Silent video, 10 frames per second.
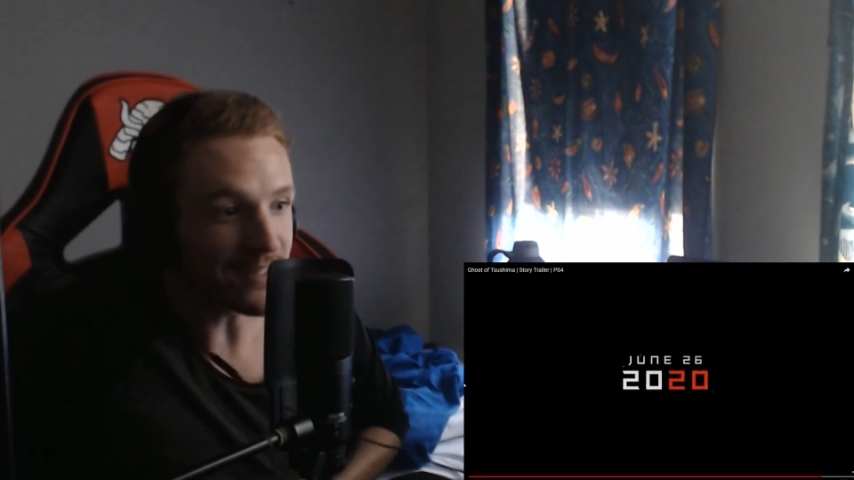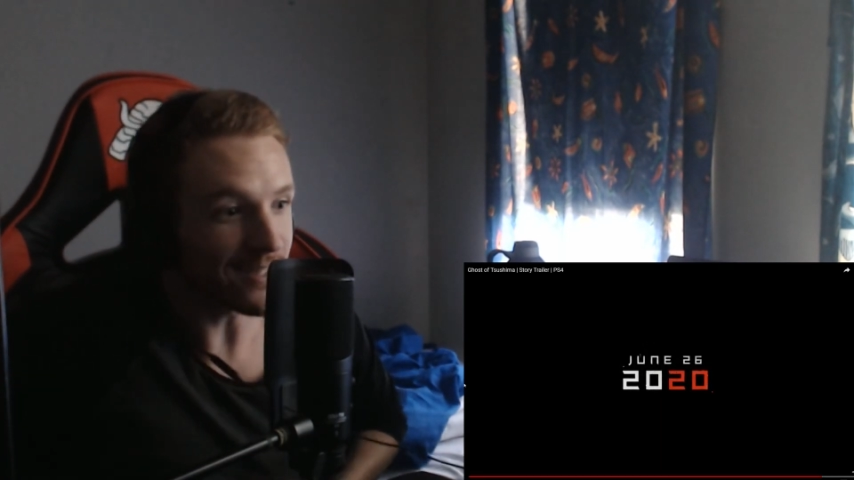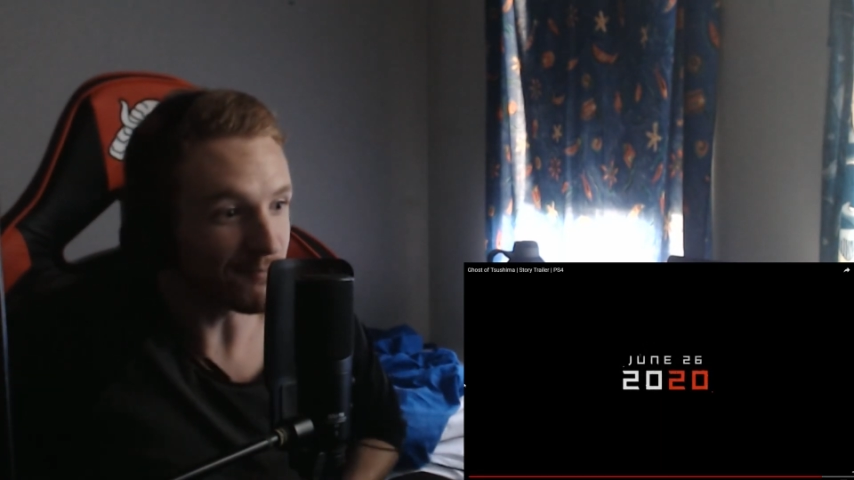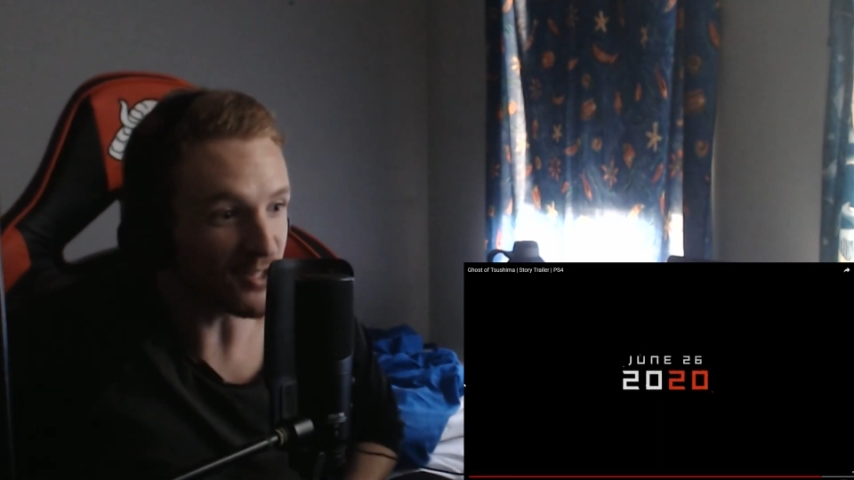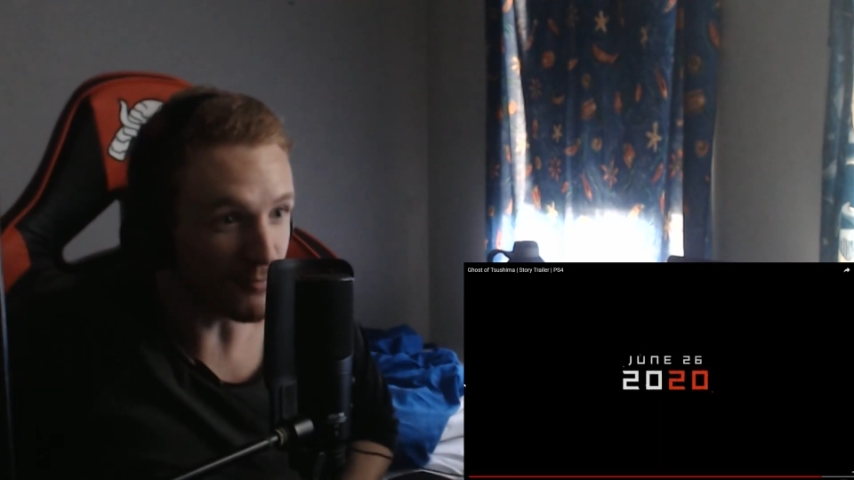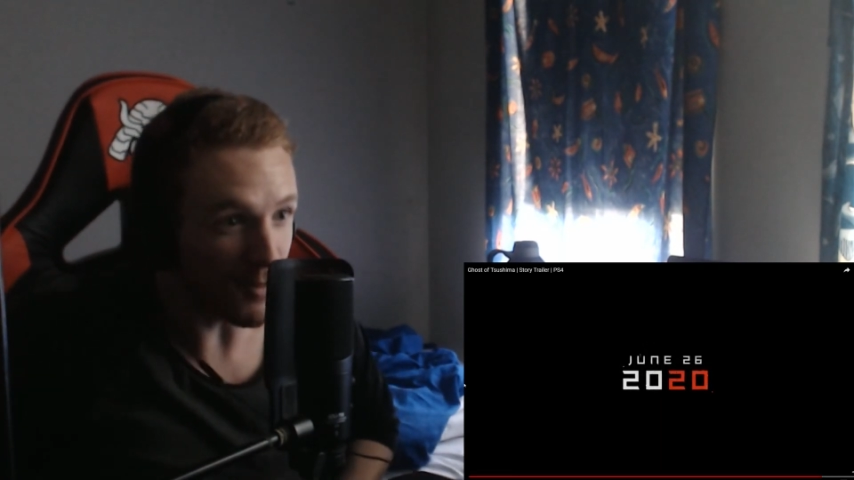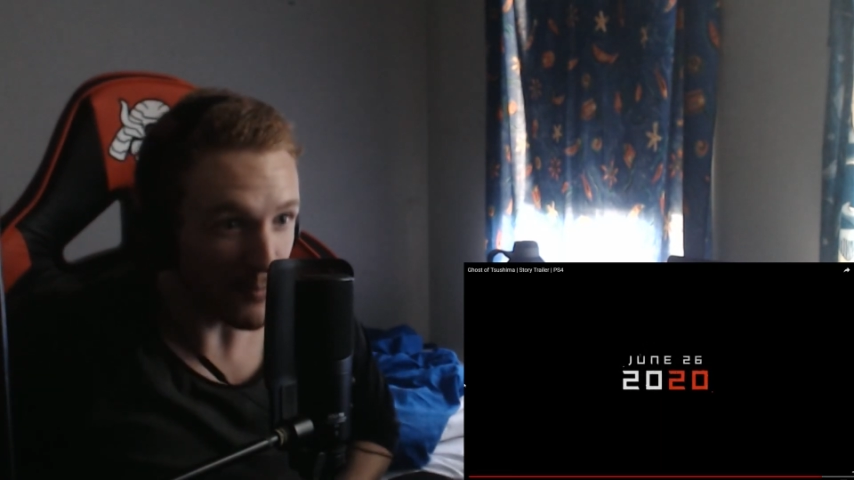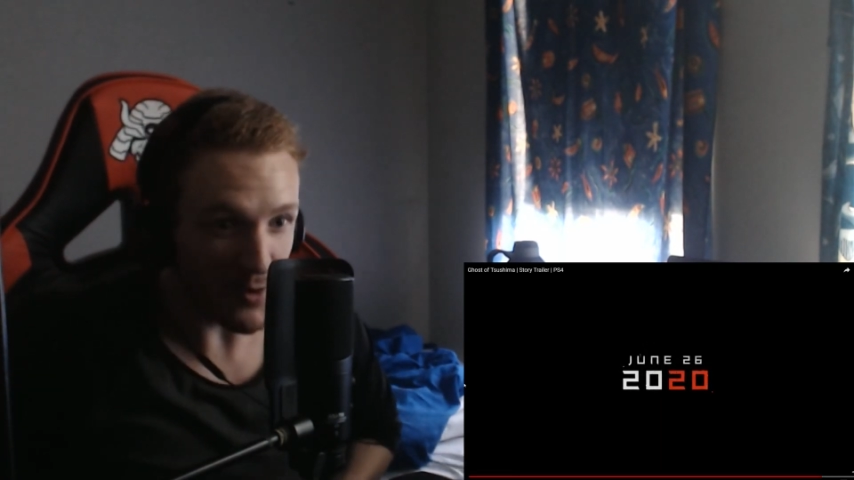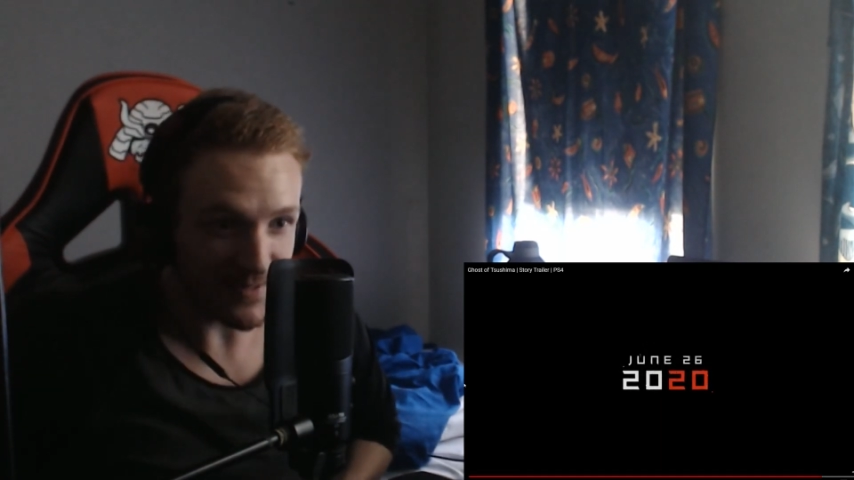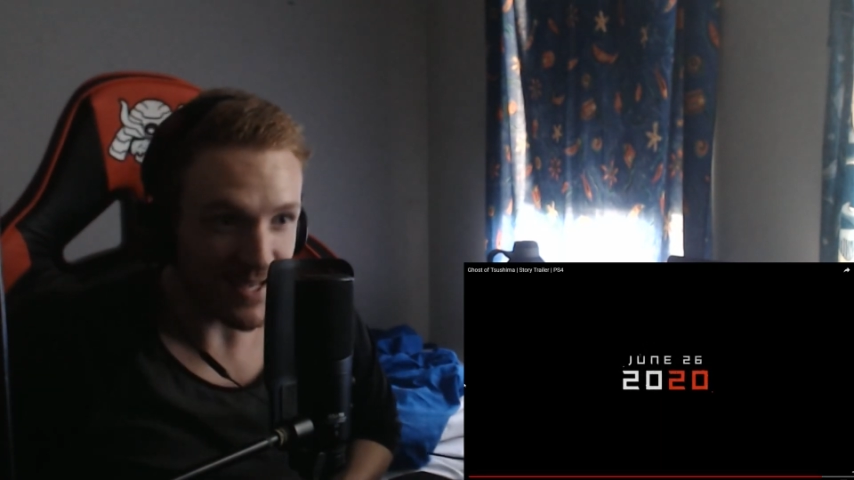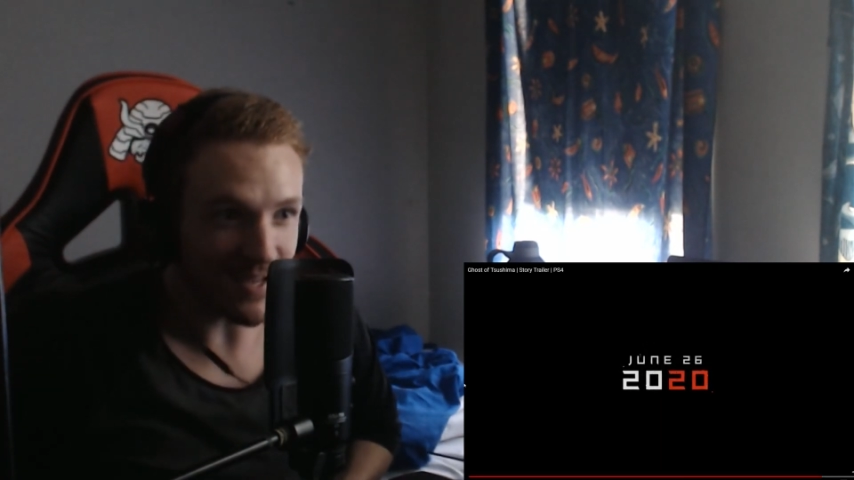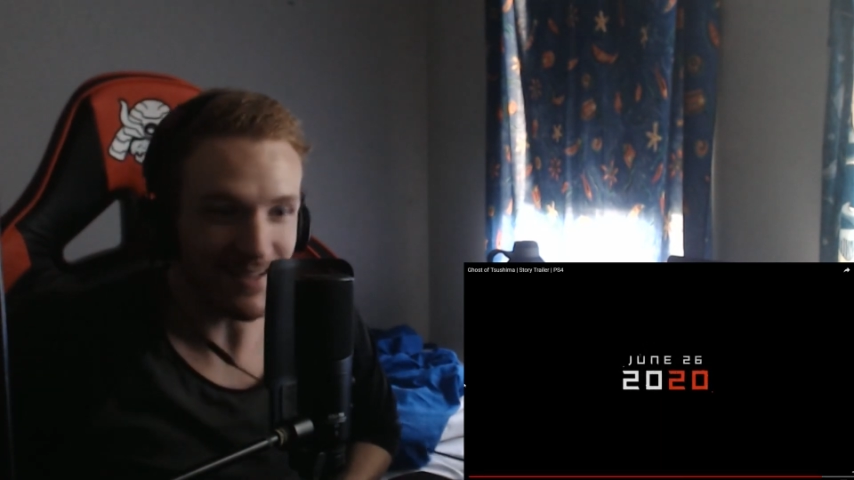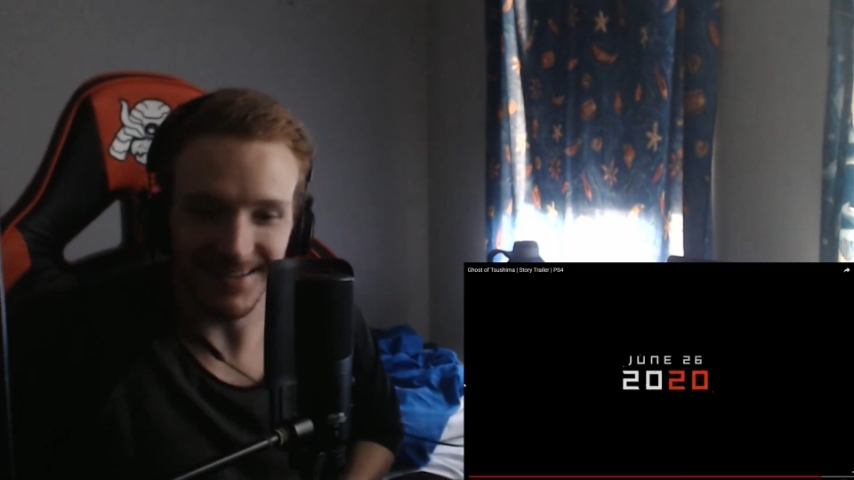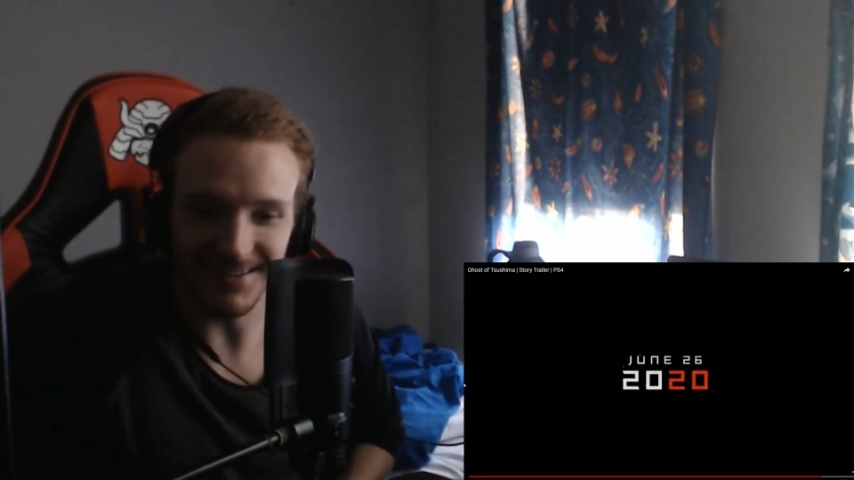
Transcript: That comes out on my birthday.